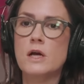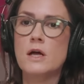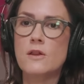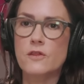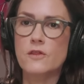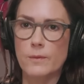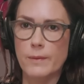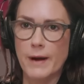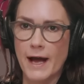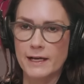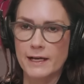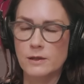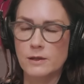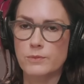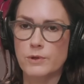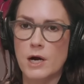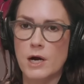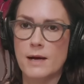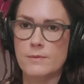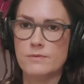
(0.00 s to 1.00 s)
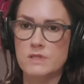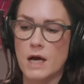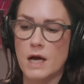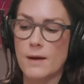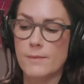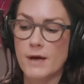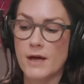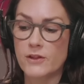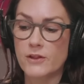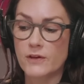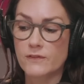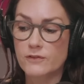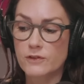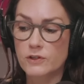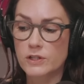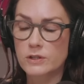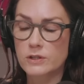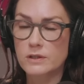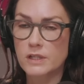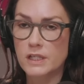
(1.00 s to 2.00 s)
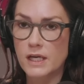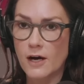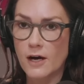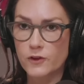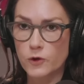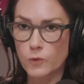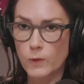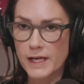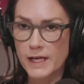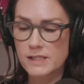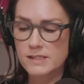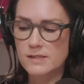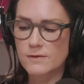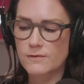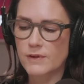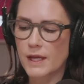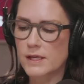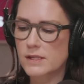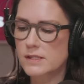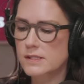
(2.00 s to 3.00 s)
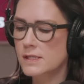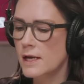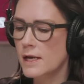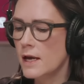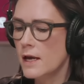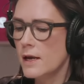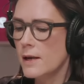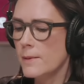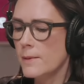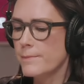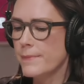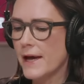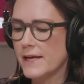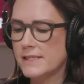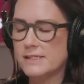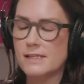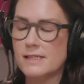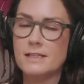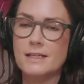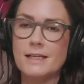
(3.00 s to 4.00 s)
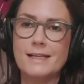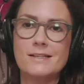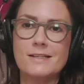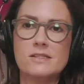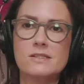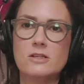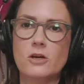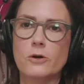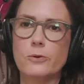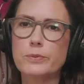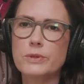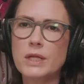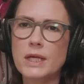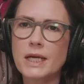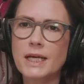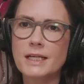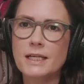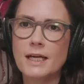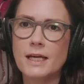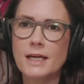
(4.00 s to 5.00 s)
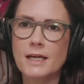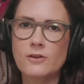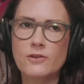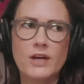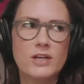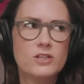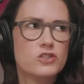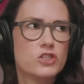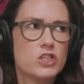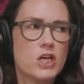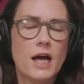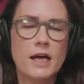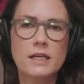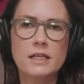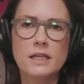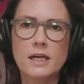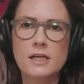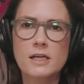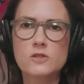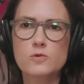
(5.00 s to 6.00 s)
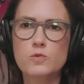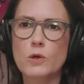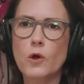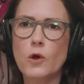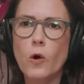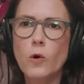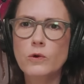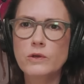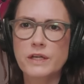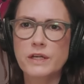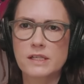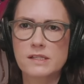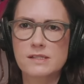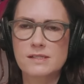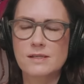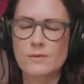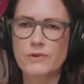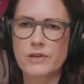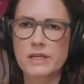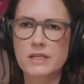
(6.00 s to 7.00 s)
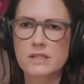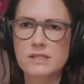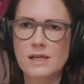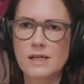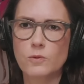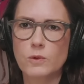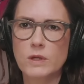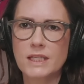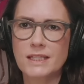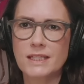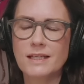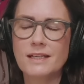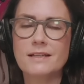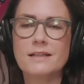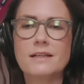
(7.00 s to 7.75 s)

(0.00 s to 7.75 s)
They're back in prime time, and they've clearly got the reins of this. Bessent is complaining that China is withholding some things that we need.